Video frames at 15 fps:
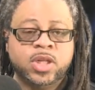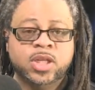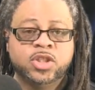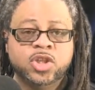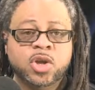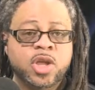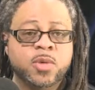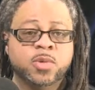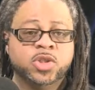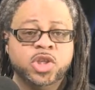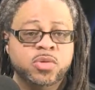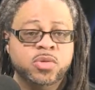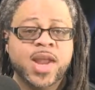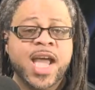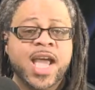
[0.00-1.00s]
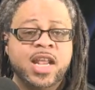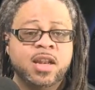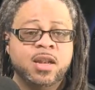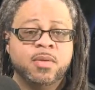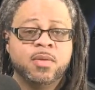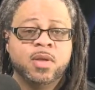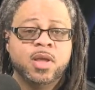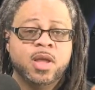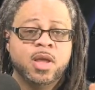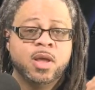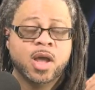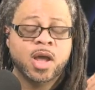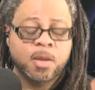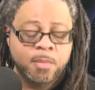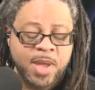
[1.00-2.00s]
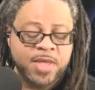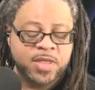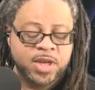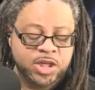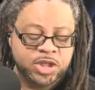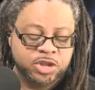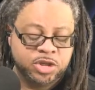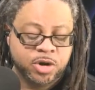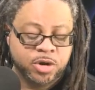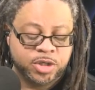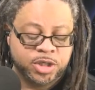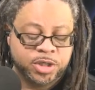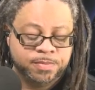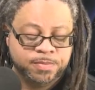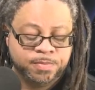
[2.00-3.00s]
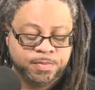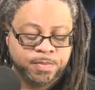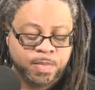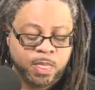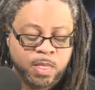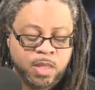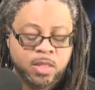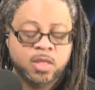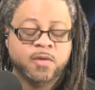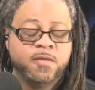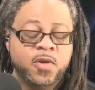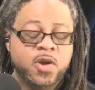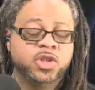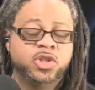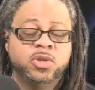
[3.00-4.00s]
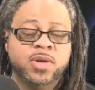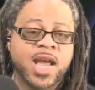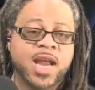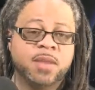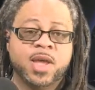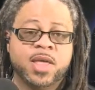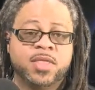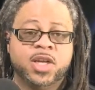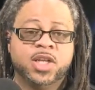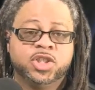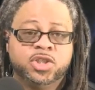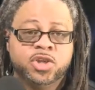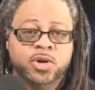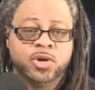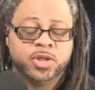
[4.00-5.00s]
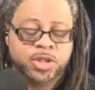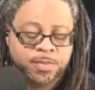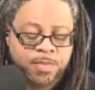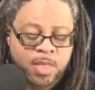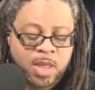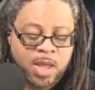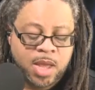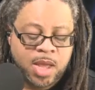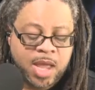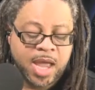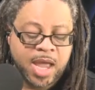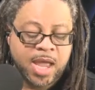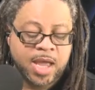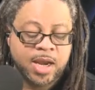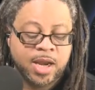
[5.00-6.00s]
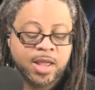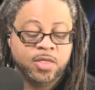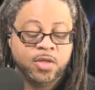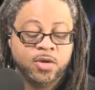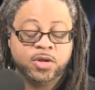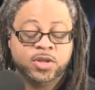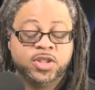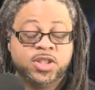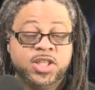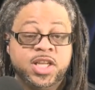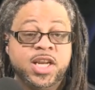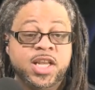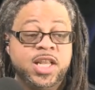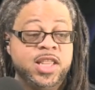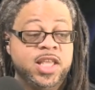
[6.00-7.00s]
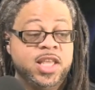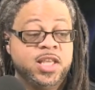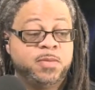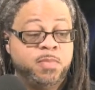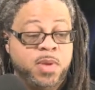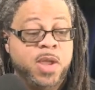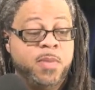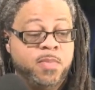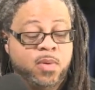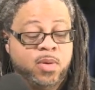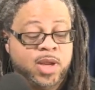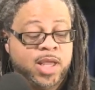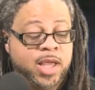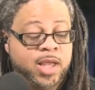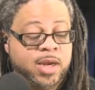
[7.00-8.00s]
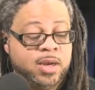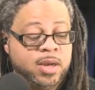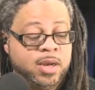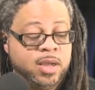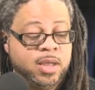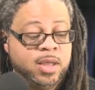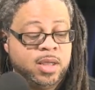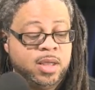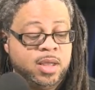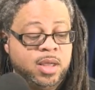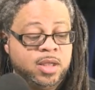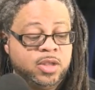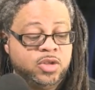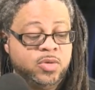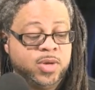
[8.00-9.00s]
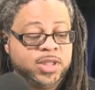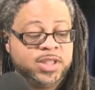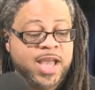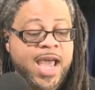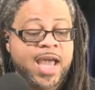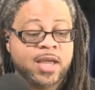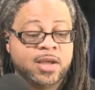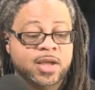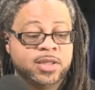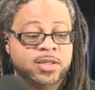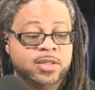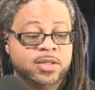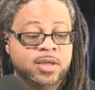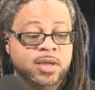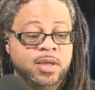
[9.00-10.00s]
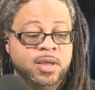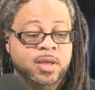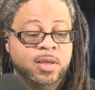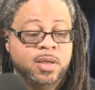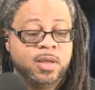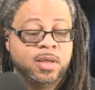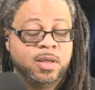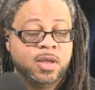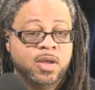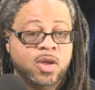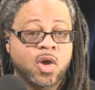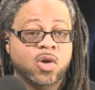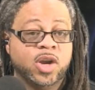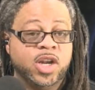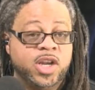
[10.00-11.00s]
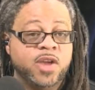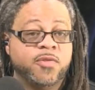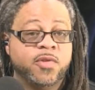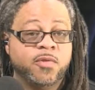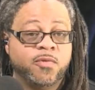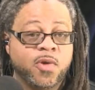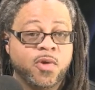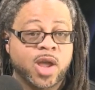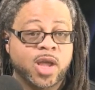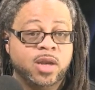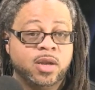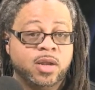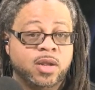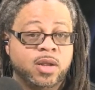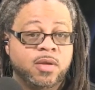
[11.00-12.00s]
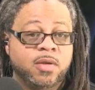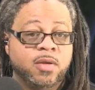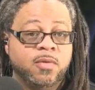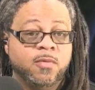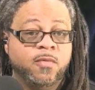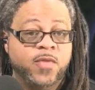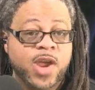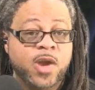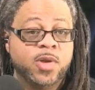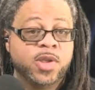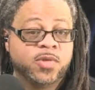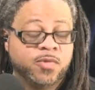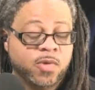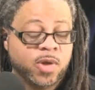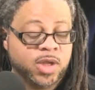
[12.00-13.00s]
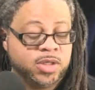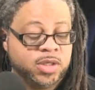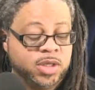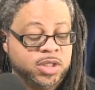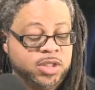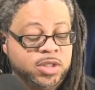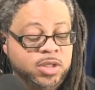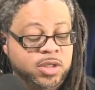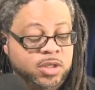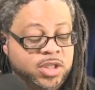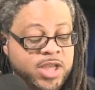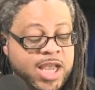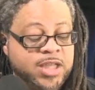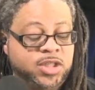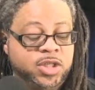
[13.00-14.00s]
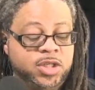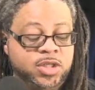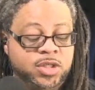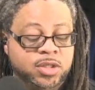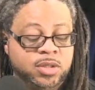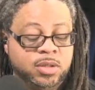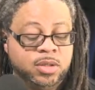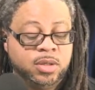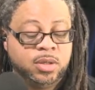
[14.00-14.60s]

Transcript: So it was the United Methodist Church, the First United Methodist Church. And they're sending these people in to attack us on a different front, various fronts in Texas,